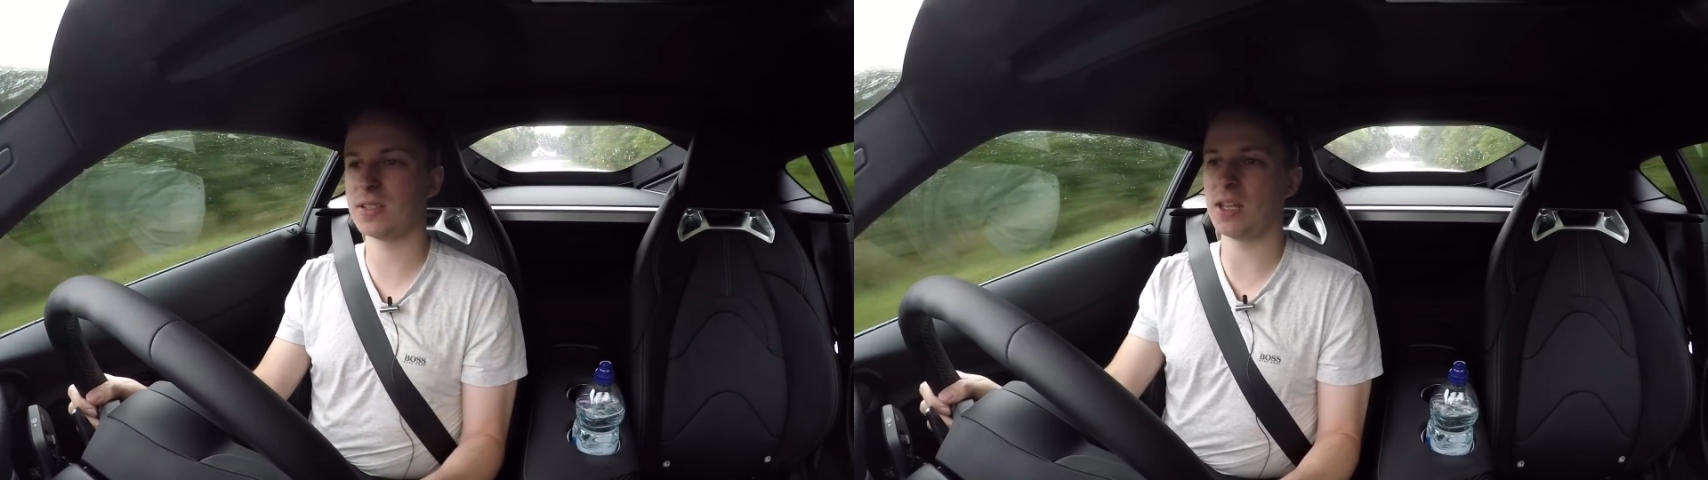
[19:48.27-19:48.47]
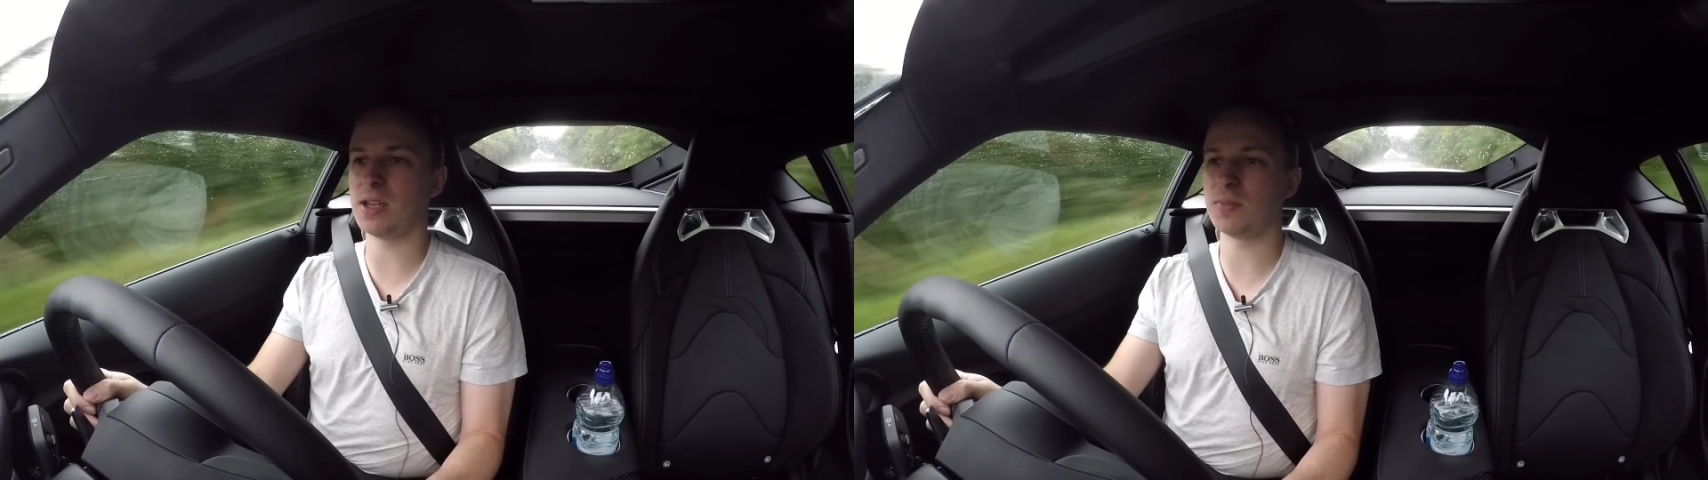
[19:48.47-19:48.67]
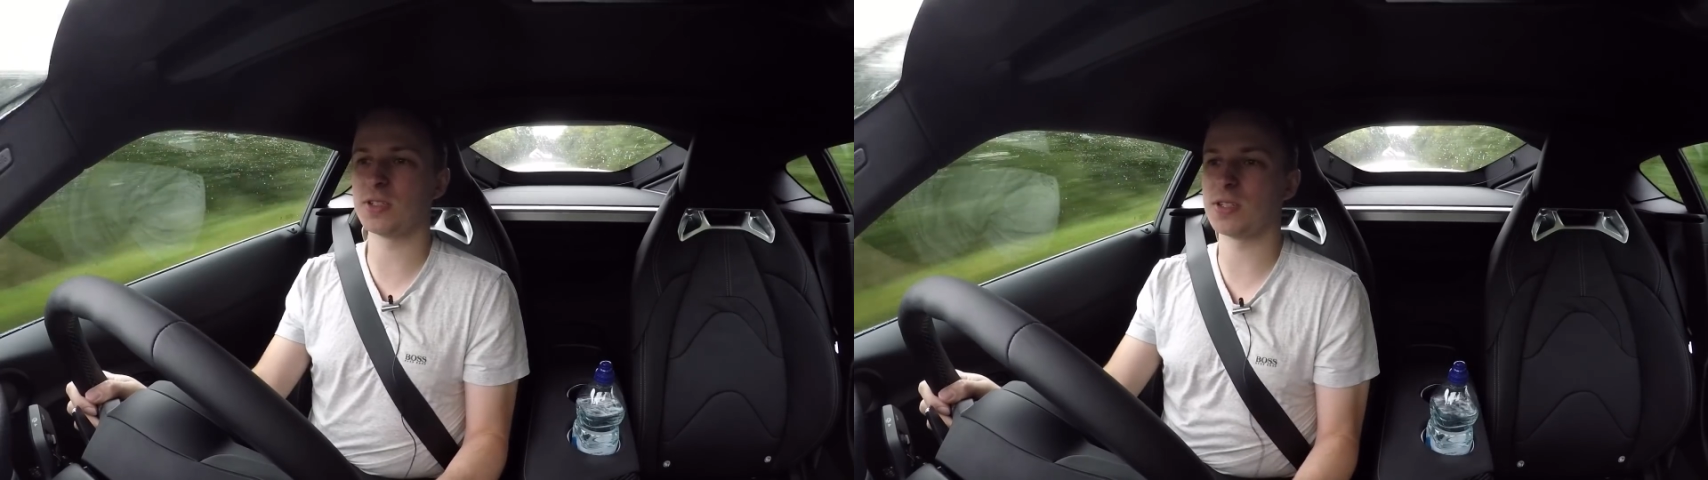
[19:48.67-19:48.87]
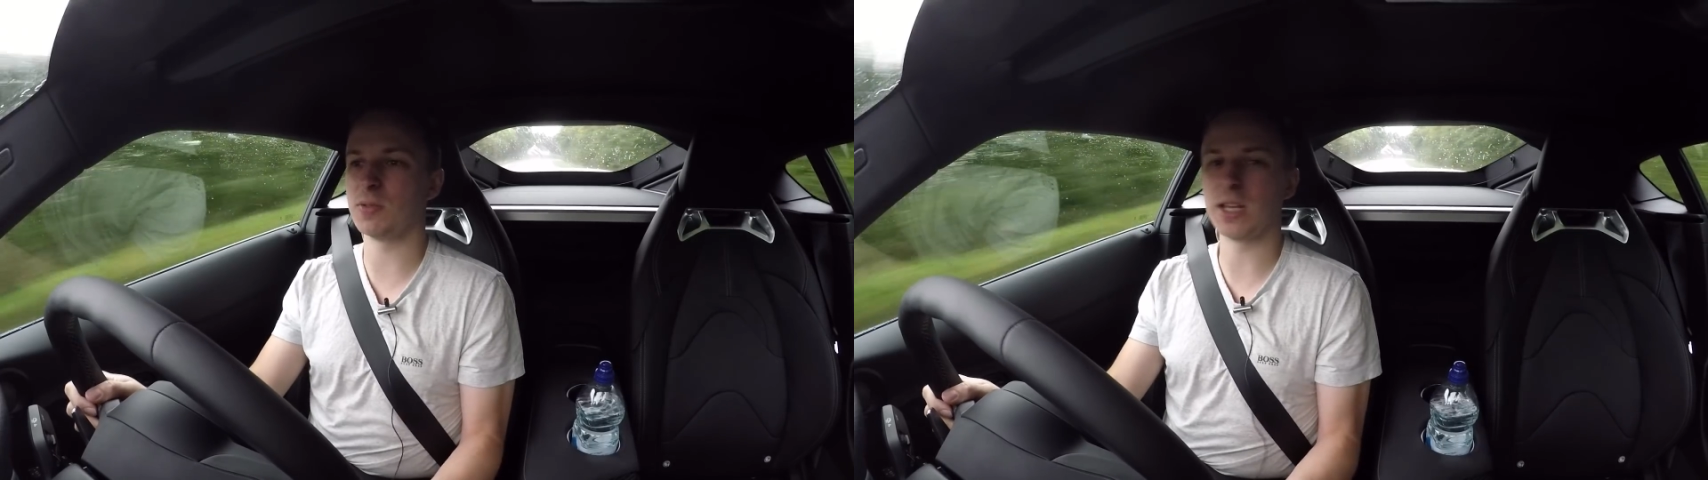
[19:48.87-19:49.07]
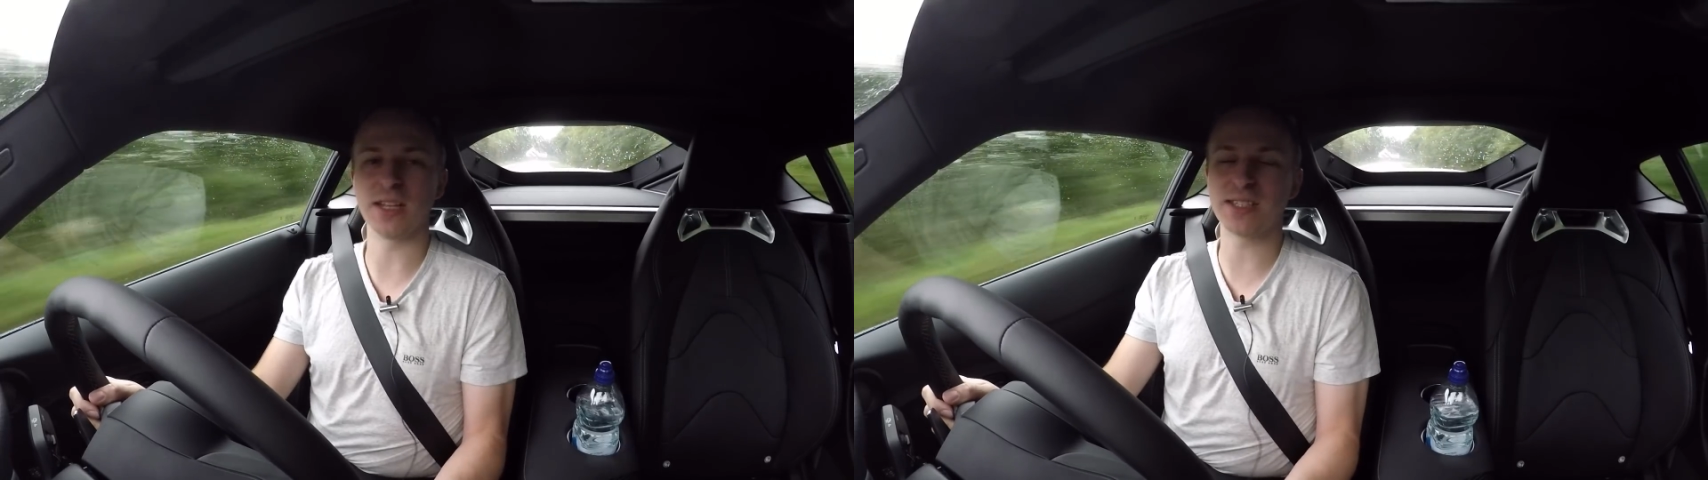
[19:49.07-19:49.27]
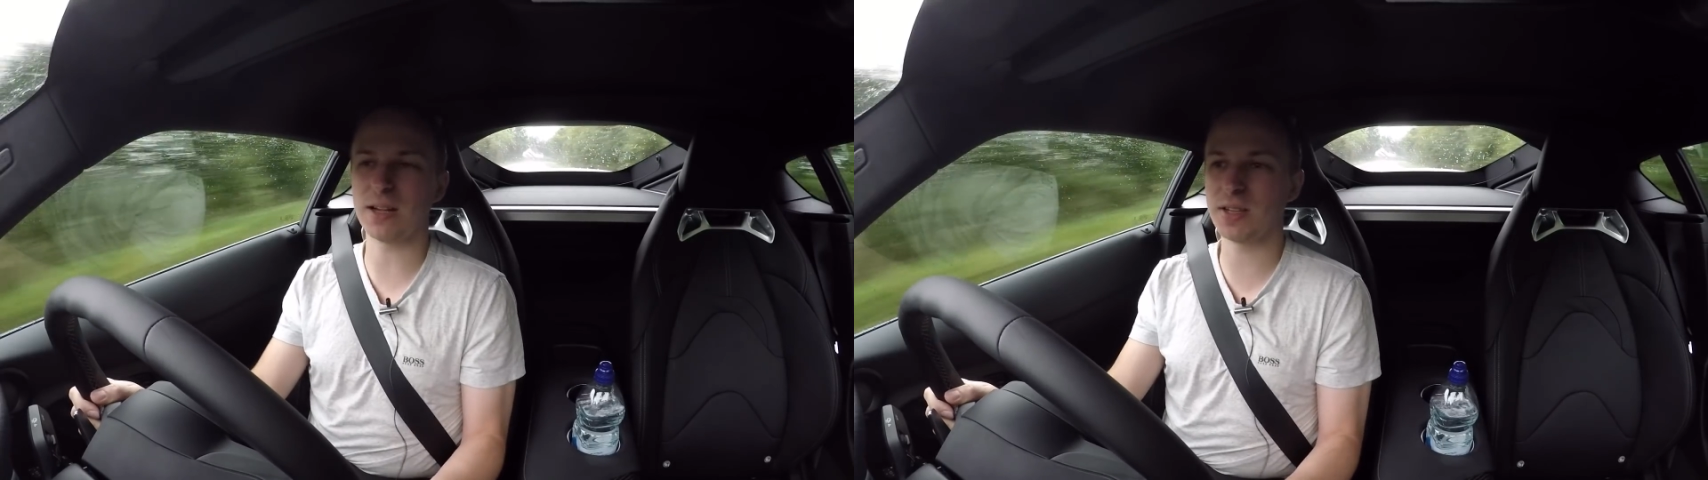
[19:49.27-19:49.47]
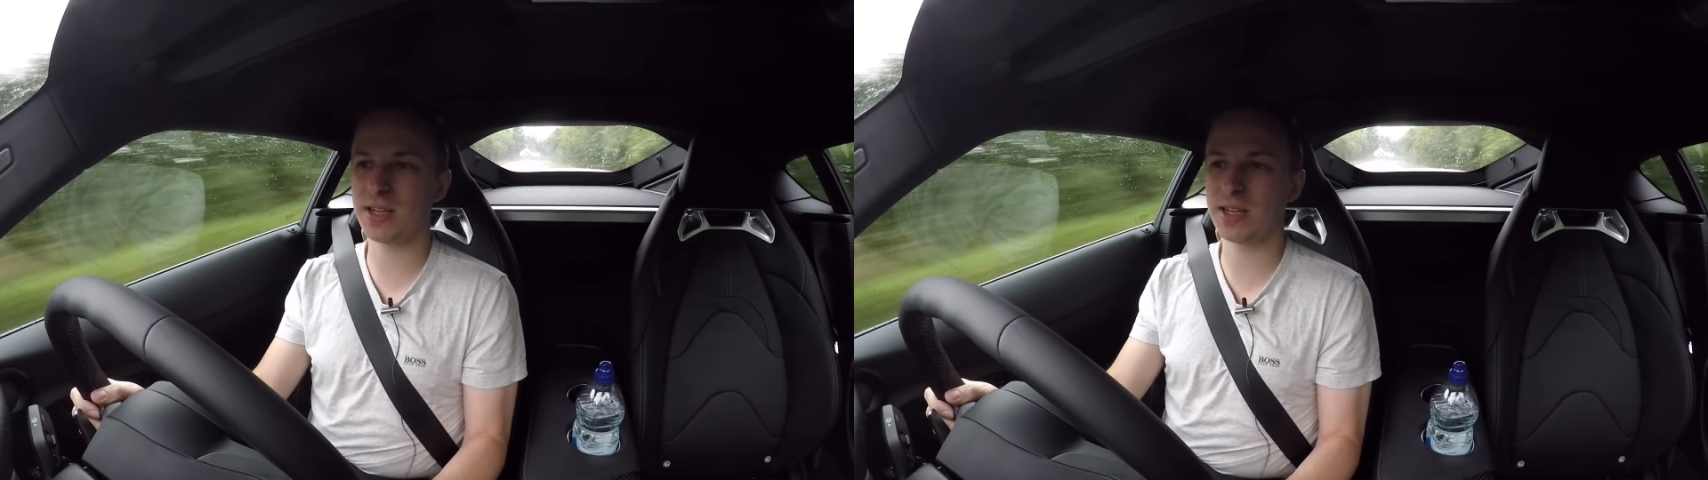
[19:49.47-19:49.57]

just so we can get it sounding